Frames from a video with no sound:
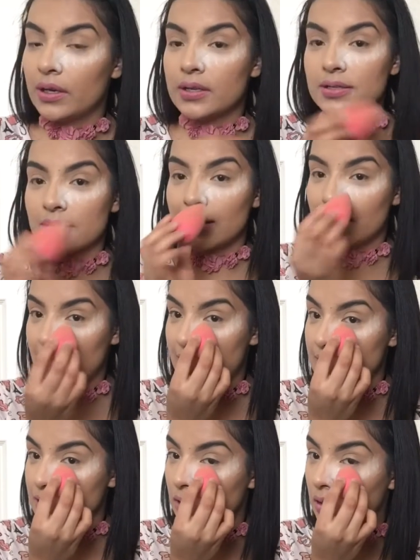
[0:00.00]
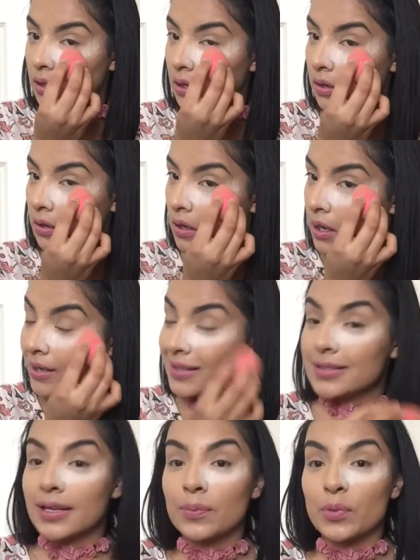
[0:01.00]
It's gonna last longer.
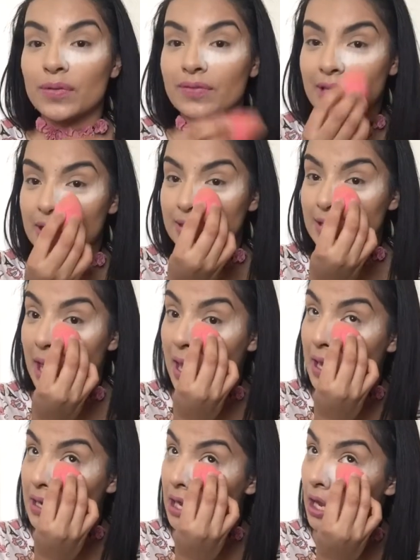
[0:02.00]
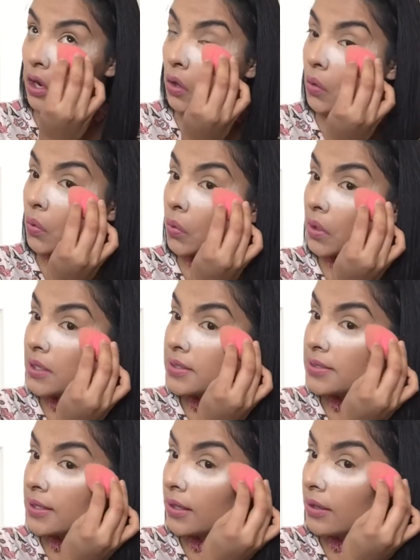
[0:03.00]
It's gonna prevent any
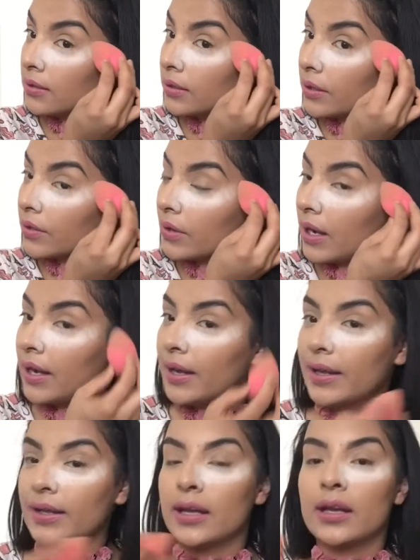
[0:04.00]
creasing under your eye,